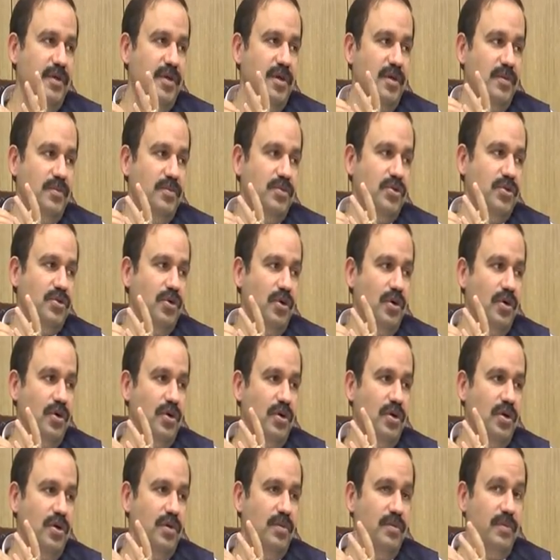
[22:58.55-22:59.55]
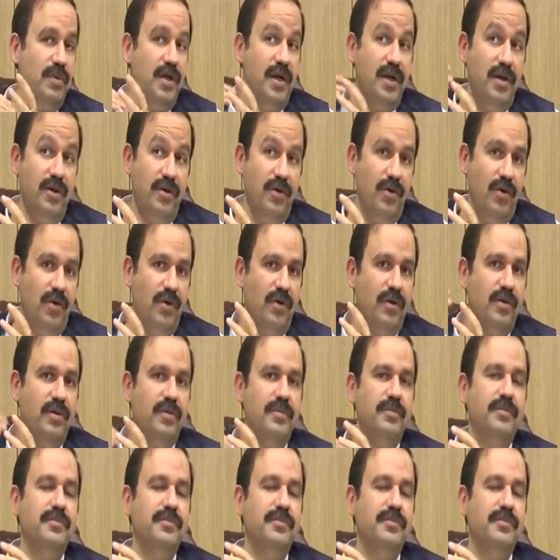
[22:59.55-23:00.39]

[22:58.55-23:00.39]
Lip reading: term, short term, and long term.